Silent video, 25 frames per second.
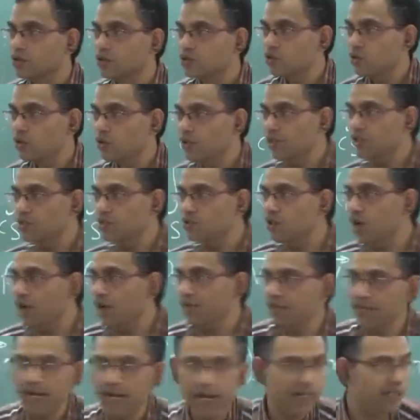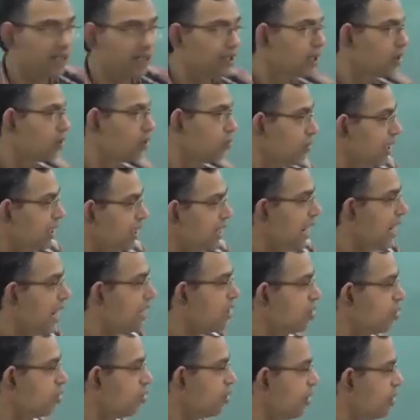So it is not that we
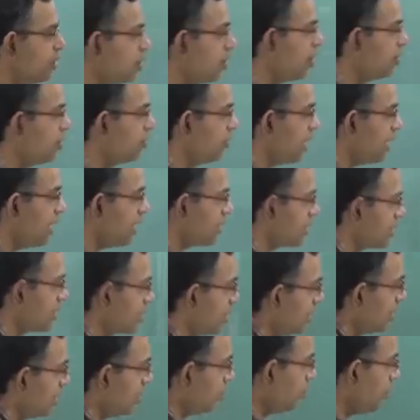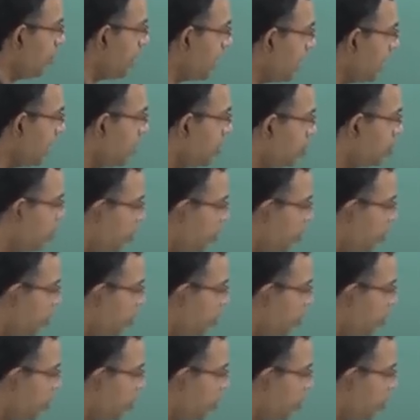can do it always. We can